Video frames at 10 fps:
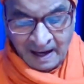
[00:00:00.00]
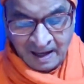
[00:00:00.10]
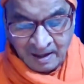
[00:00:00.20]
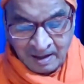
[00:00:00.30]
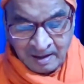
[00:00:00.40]

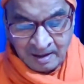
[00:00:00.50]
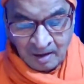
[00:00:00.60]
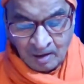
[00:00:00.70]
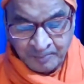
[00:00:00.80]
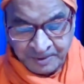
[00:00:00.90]
and
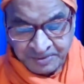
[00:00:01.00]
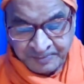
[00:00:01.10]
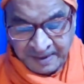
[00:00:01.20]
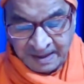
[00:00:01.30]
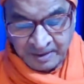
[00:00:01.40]
of his
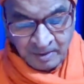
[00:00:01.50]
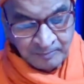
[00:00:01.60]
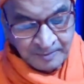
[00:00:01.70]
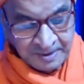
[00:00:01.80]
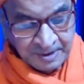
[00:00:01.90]
feeling
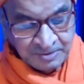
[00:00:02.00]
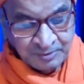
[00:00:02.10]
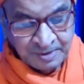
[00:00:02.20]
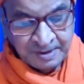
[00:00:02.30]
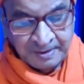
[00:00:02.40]
of
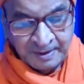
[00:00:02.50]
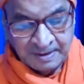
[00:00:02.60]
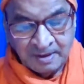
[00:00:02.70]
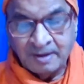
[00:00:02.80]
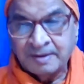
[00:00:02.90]
oneness with the
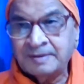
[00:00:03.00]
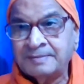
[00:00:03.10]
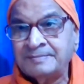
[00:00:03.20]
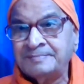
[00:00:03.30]
Divine Lord.